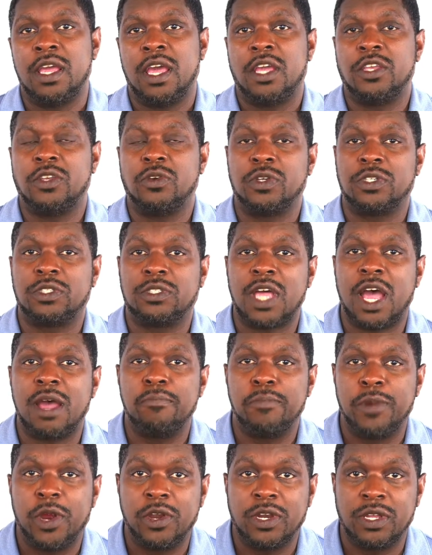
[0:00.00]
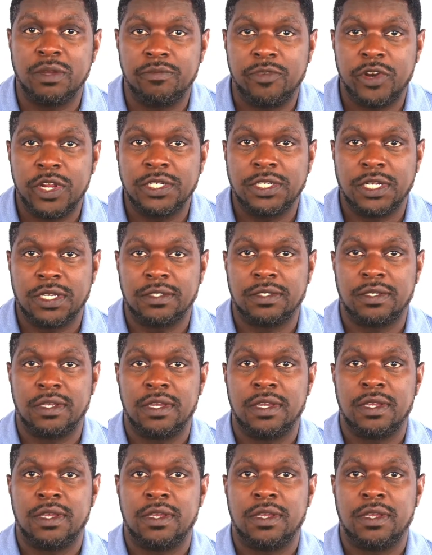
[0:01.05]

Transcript: and you'll stop burning bridges.